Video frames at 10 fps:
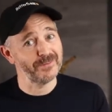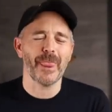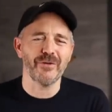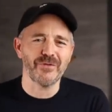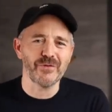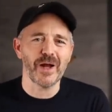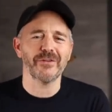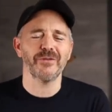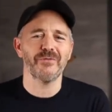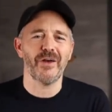Now, if you've
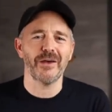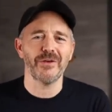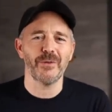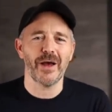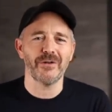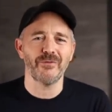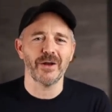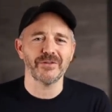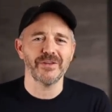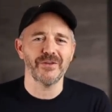got some value out of
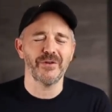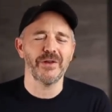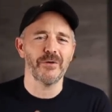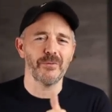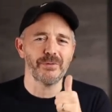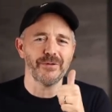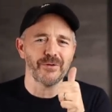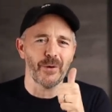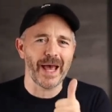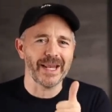watching this video, please
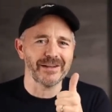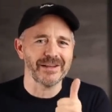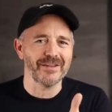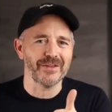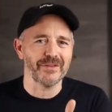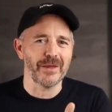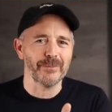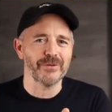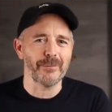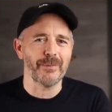go ahead and click the
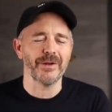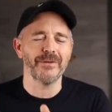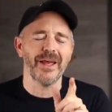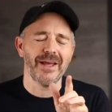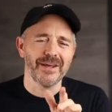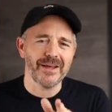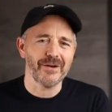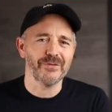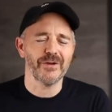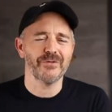thumbs up button. Get
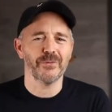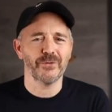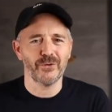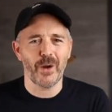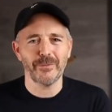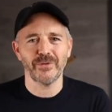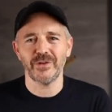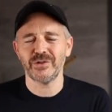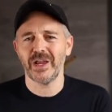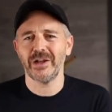yourself subscribed to
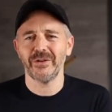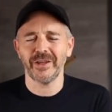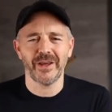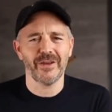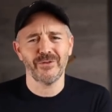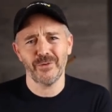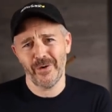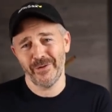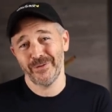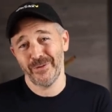the channel in case you
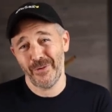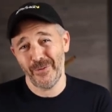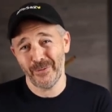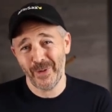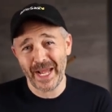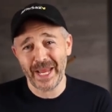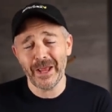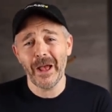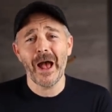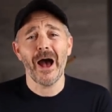aren't already.